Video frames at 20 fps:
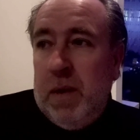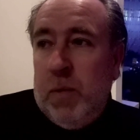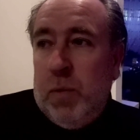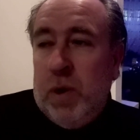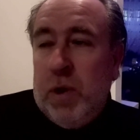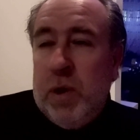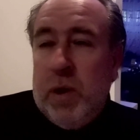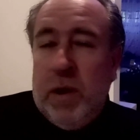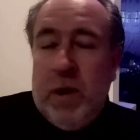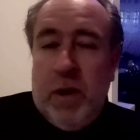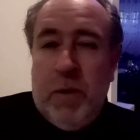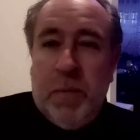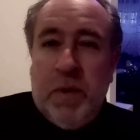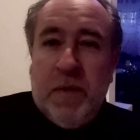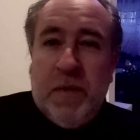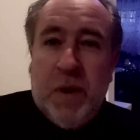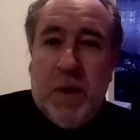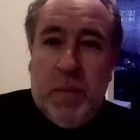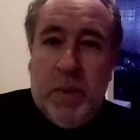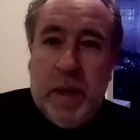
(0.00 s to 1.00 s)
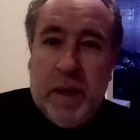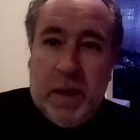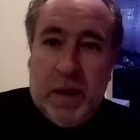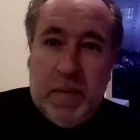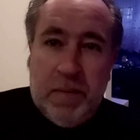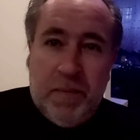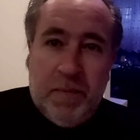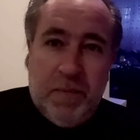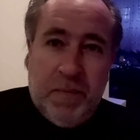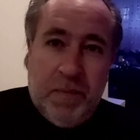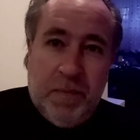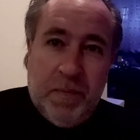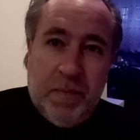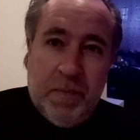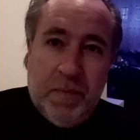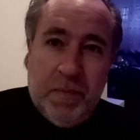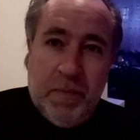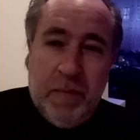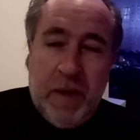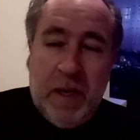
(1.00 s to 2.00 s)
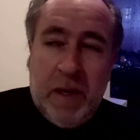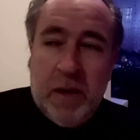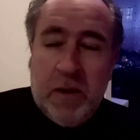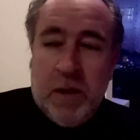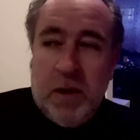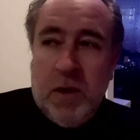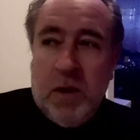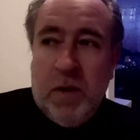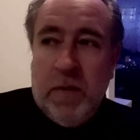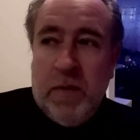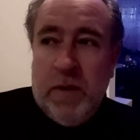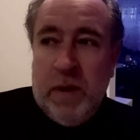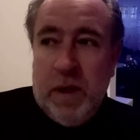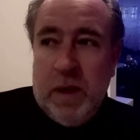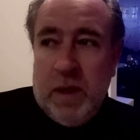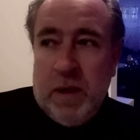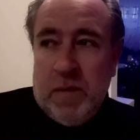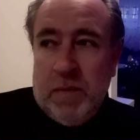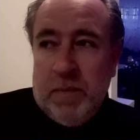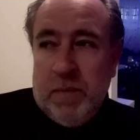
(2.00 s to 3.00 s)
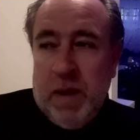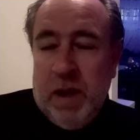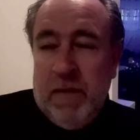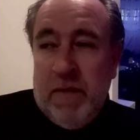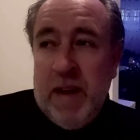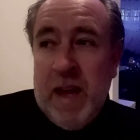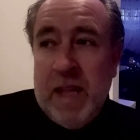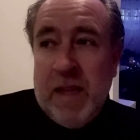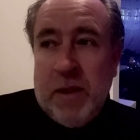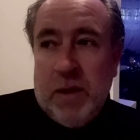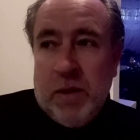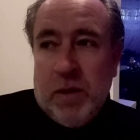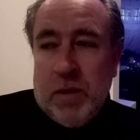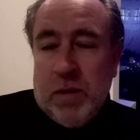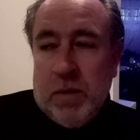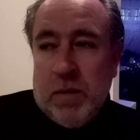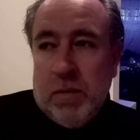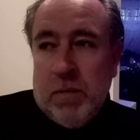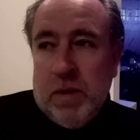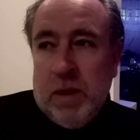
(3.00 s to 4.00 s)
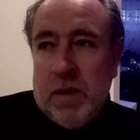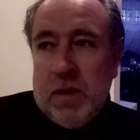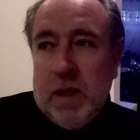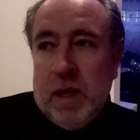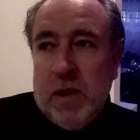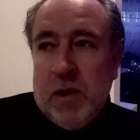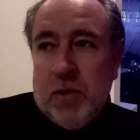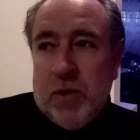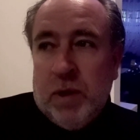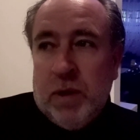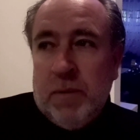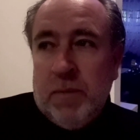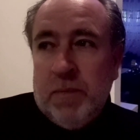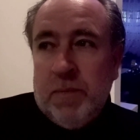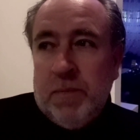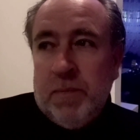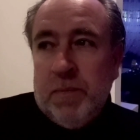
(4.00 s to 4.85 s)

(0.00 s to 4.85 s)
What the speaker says: We're not homophobic because a lot of the events, etc.,